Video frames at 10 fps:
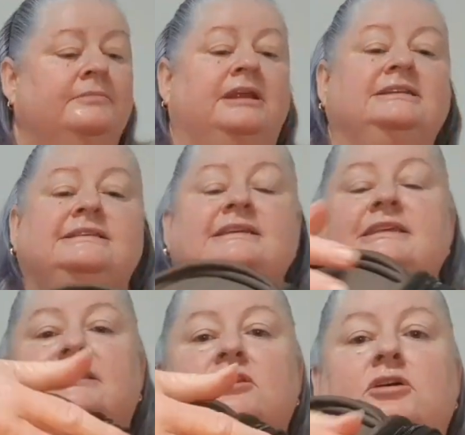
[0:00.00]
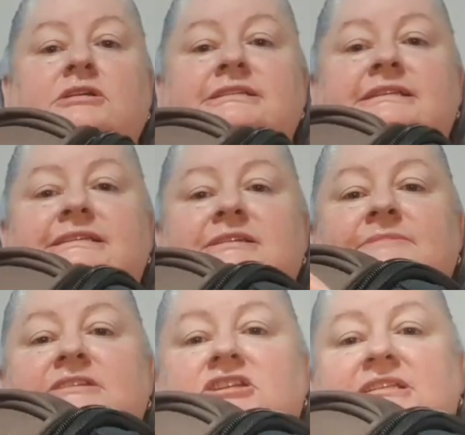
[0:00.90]
And I see that the lock system
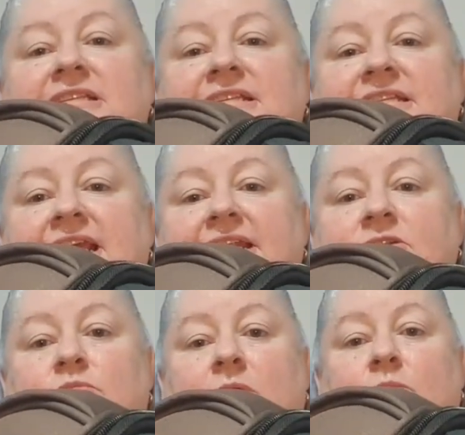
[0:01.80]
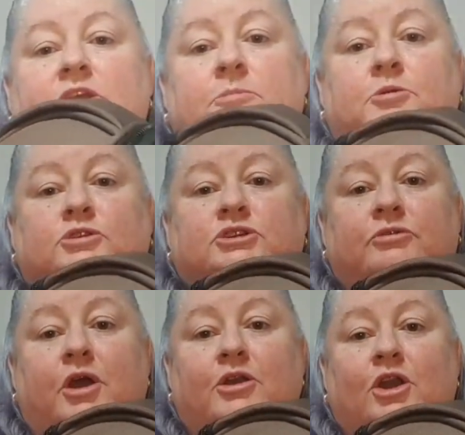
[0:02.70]
is just the standard one where you put
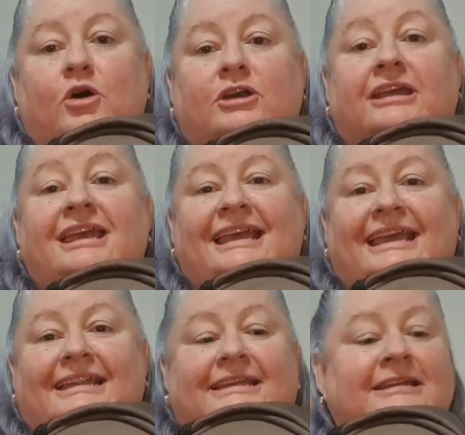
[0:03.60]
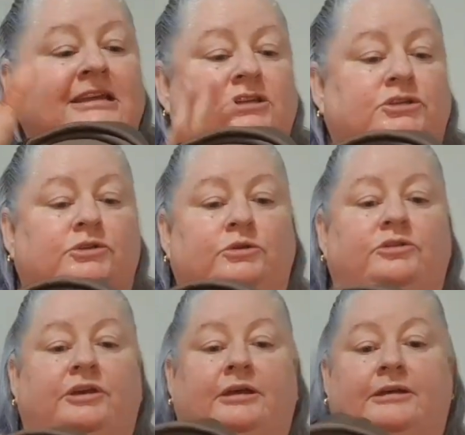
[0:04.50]
your own lock
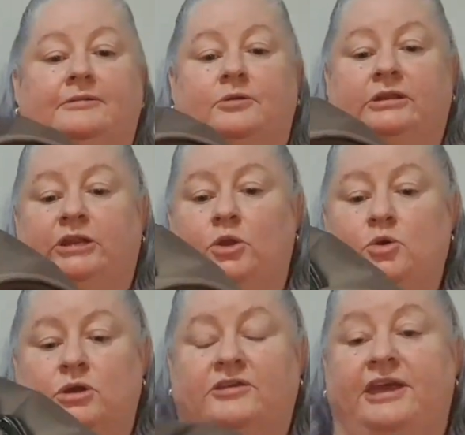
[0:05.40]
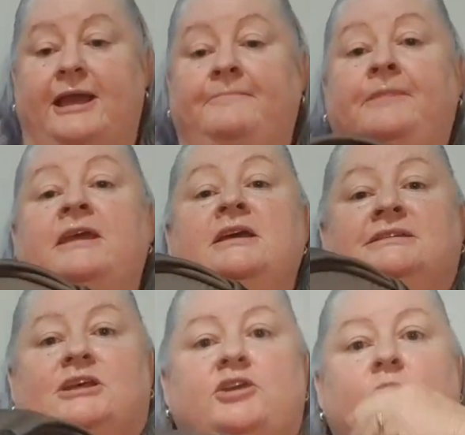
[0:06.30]
into the little hook there.
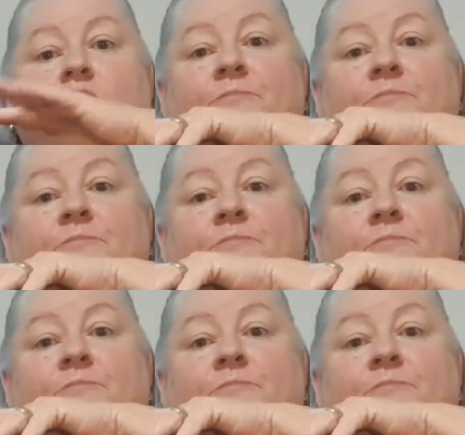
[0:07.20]
So you